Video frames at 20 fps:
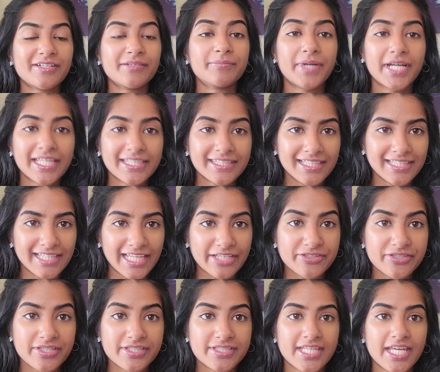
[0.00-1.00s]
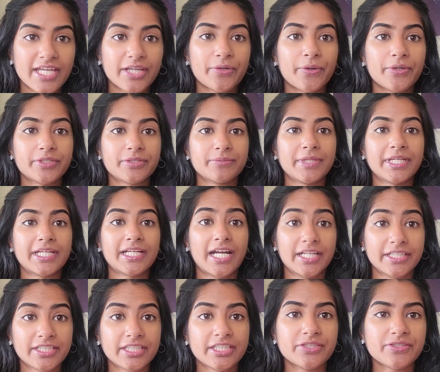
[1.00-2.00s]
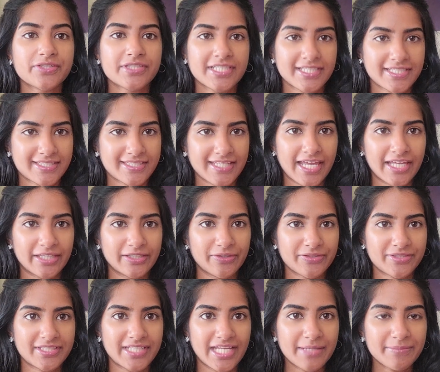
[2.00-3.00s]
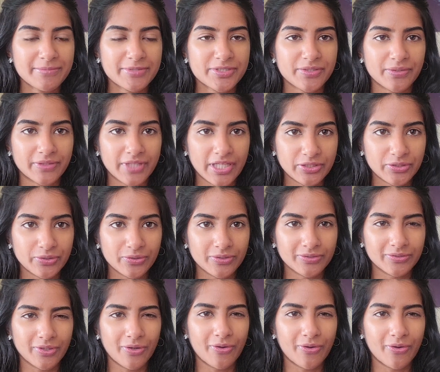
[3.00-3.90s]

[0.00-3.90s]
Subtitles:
But in the lectures, they're going to be continuously saying those names, so then you'll